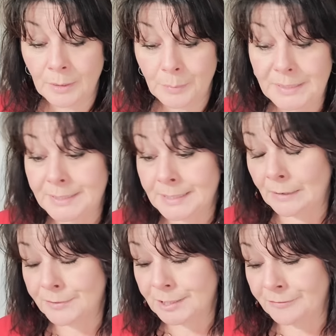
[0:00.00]
be
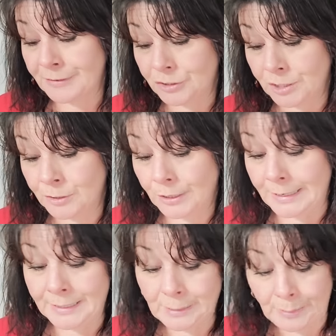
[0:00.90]
self-sufficient or
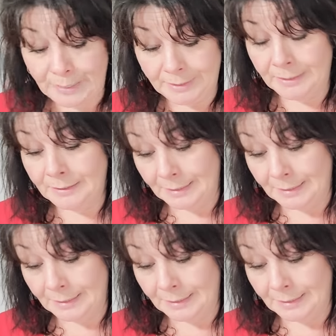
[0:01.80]
independent.